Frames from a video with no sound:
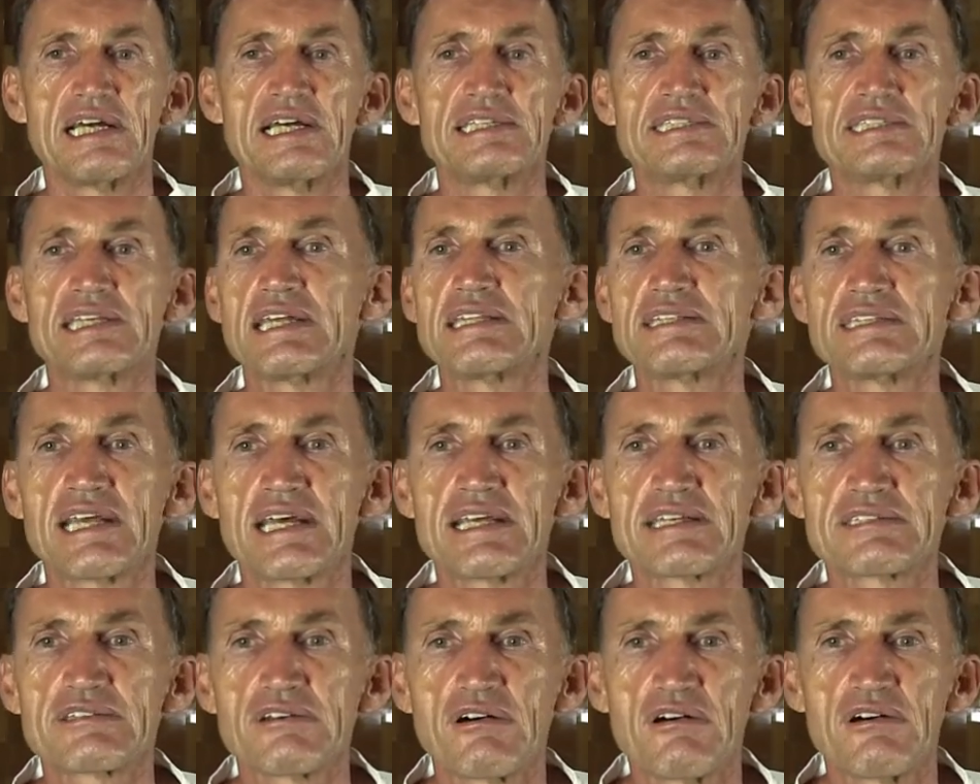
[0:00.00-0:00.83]
Then
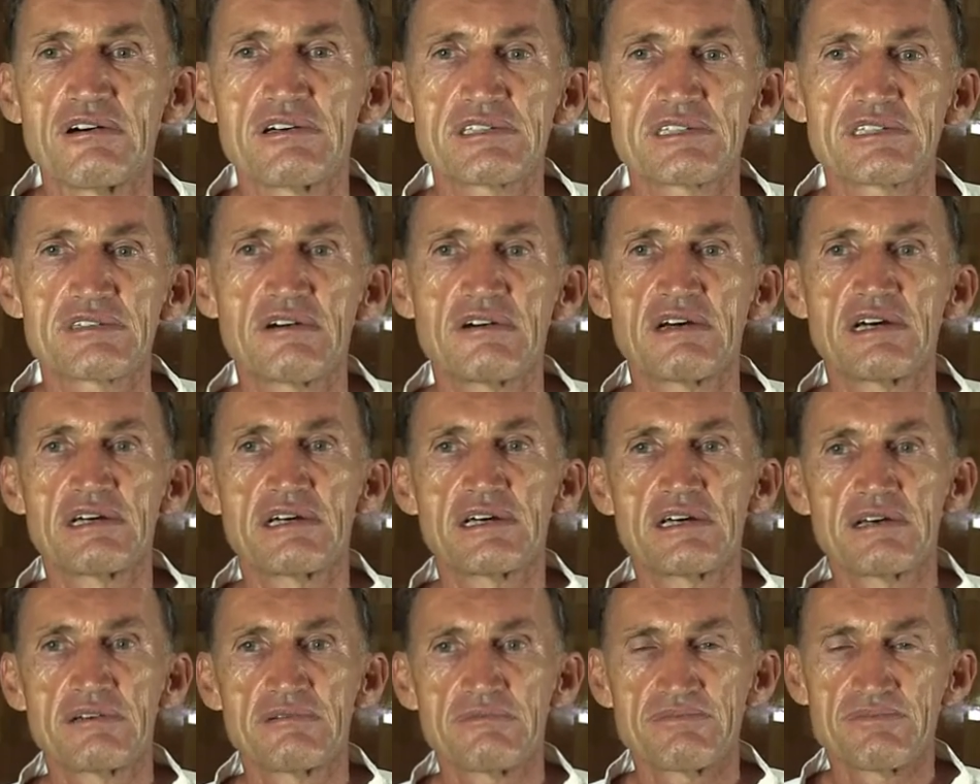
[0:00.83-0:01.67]
there's also
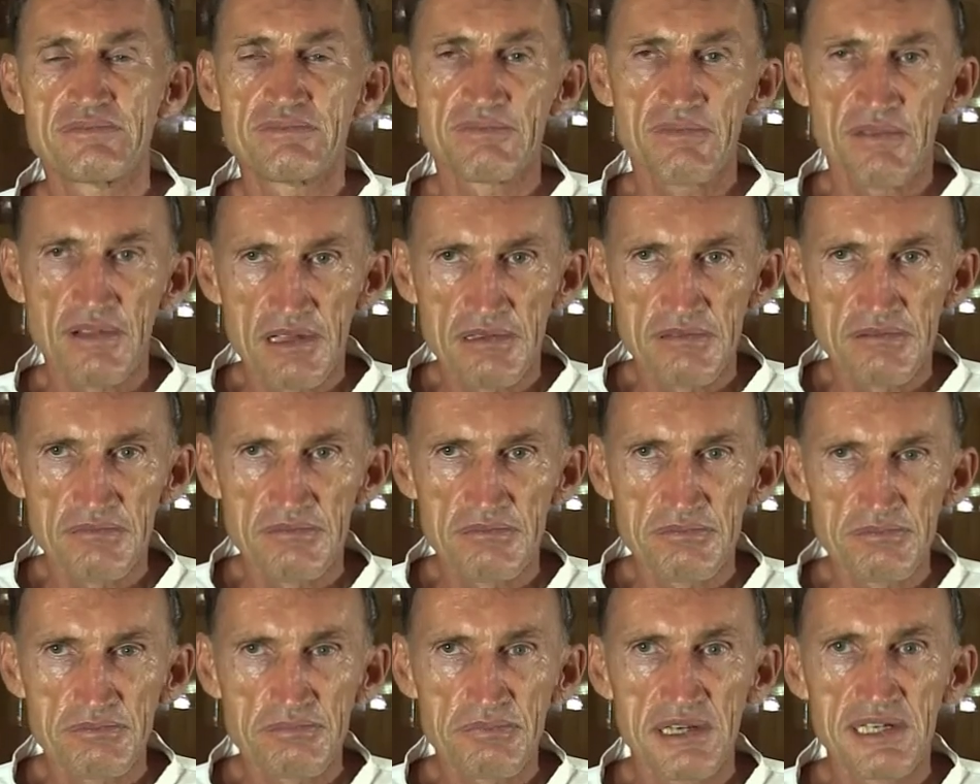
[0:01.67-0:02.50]
a
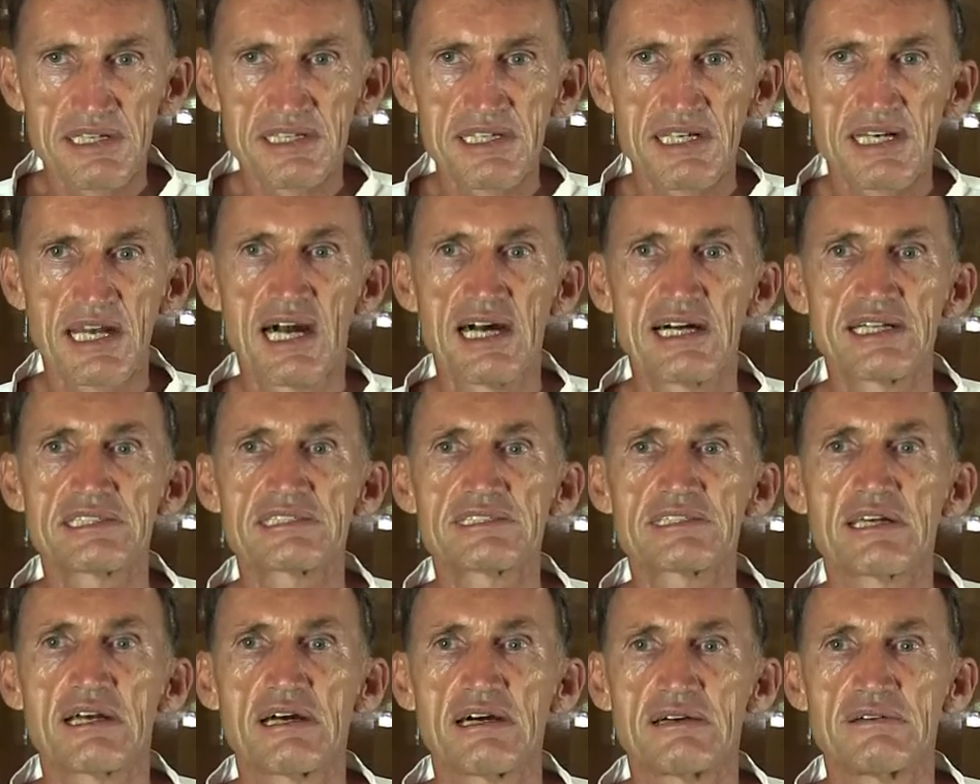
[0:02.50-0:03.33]
big
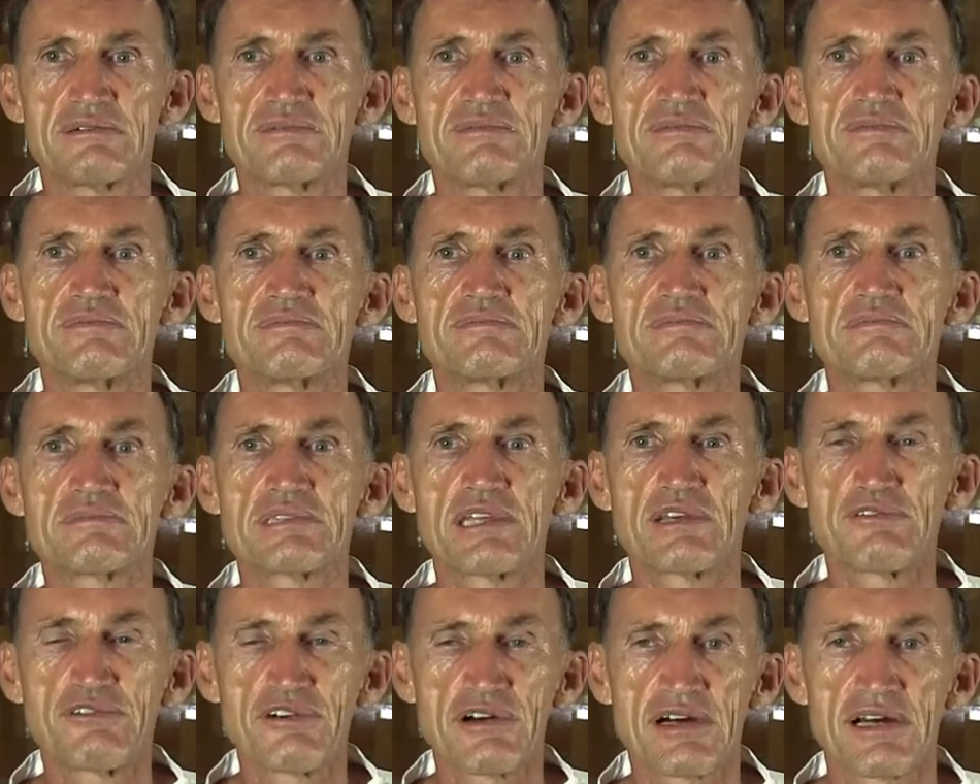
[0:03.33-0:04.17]
culture
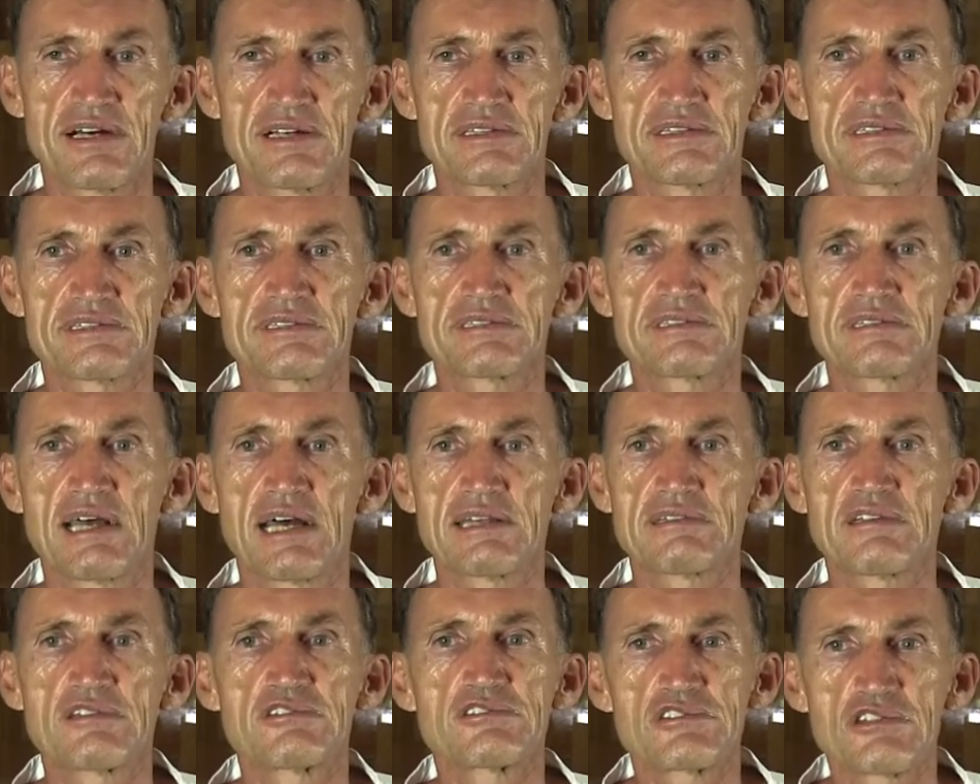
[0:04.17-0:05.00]
difference.
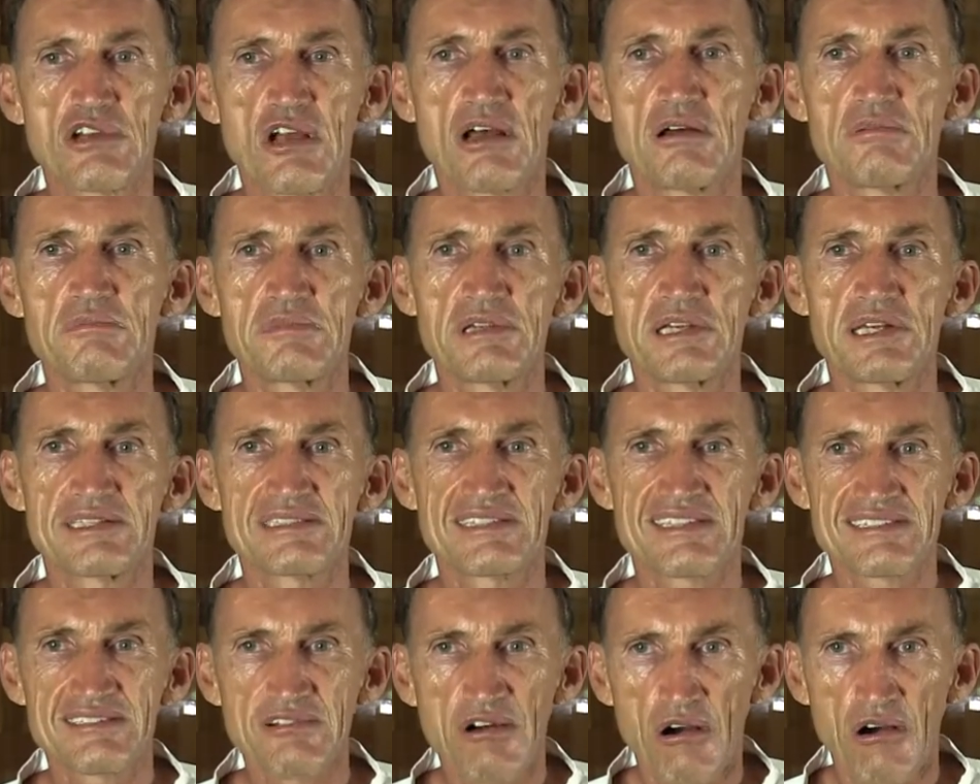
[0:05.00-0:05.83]
As in Germany, it
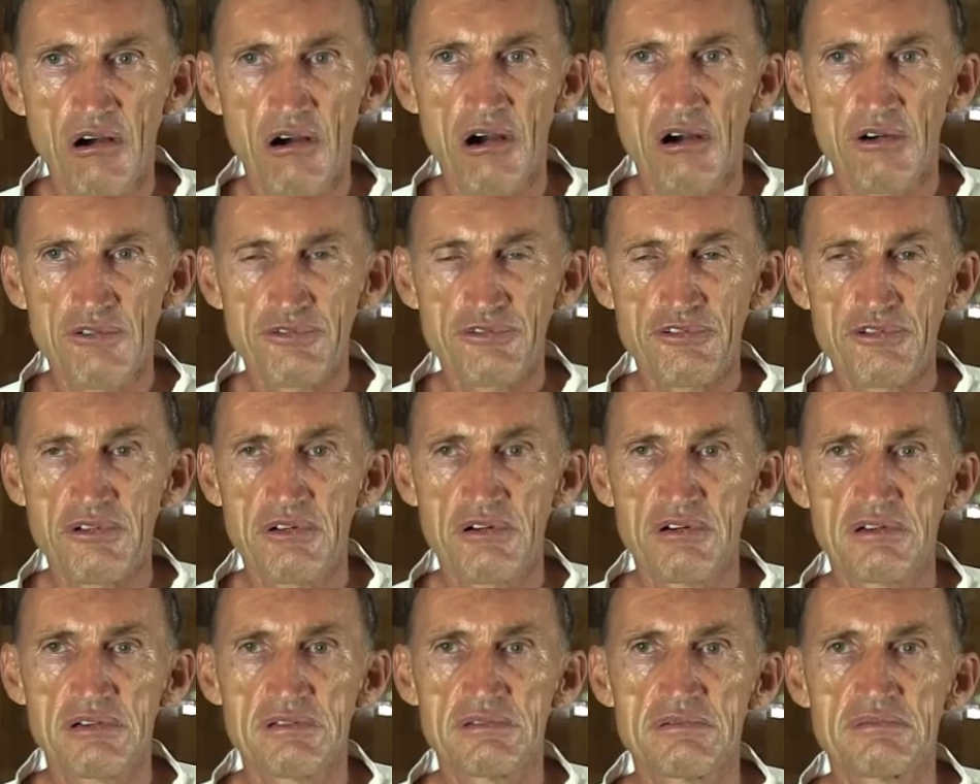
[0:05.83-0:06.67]
is
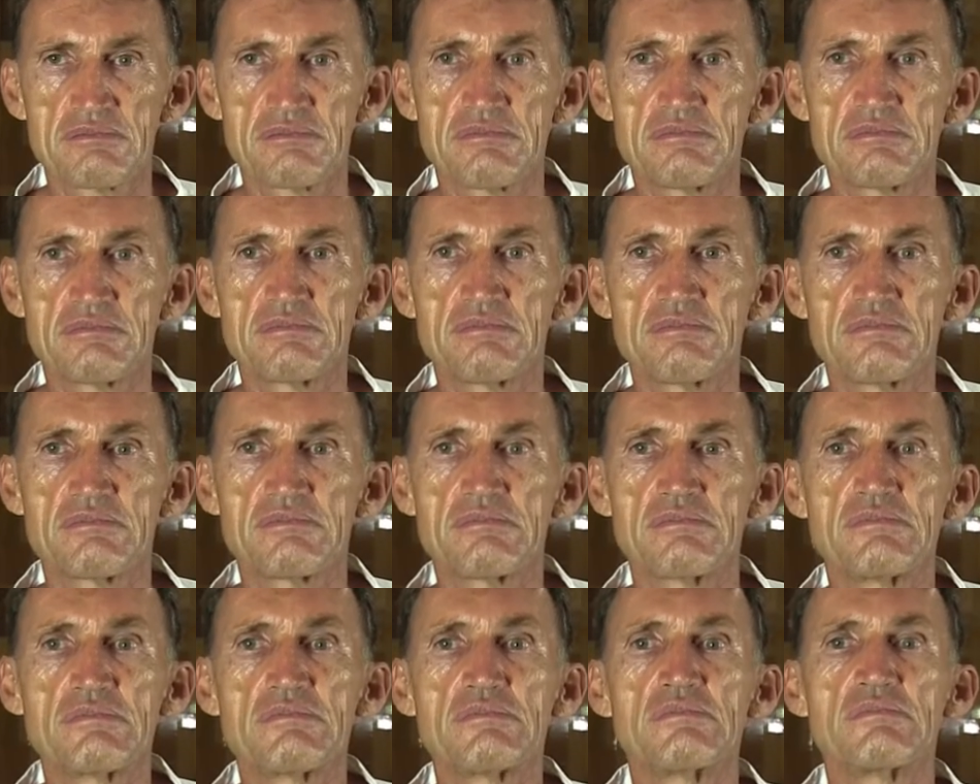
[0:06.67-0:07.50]
awful
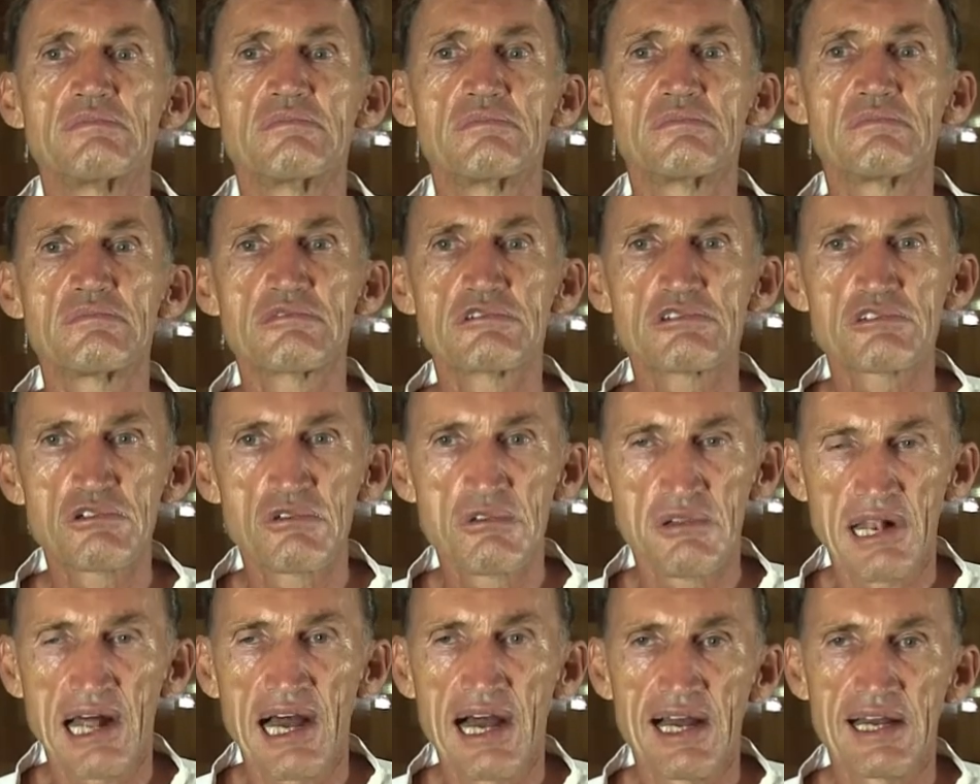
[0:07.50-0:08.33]
to
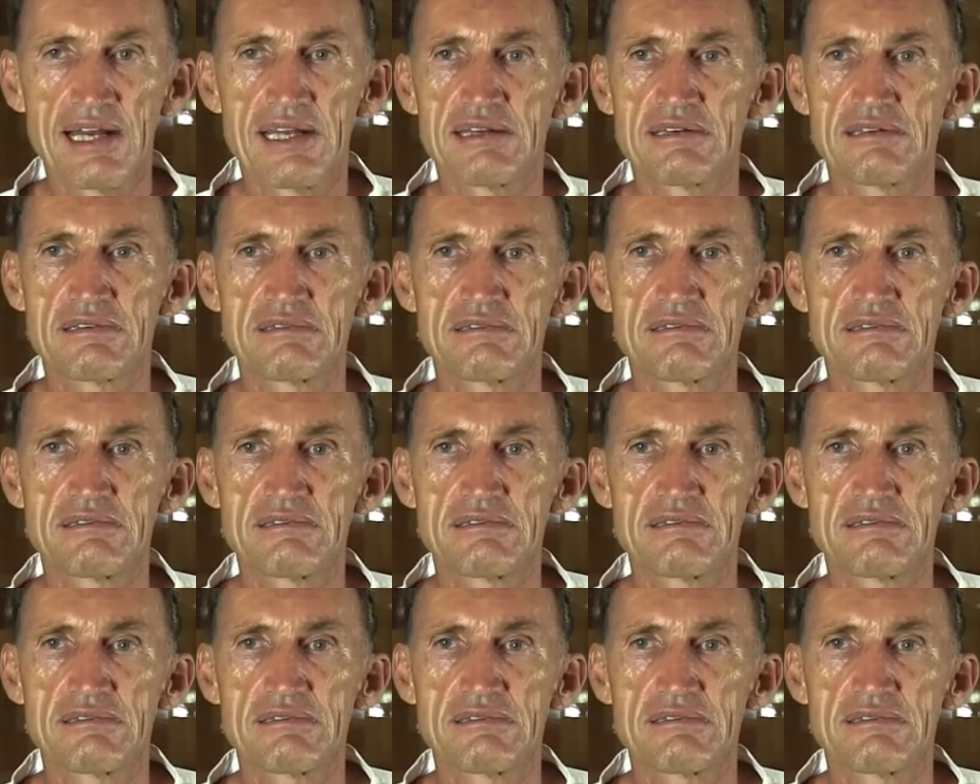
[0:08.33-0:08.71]
lie.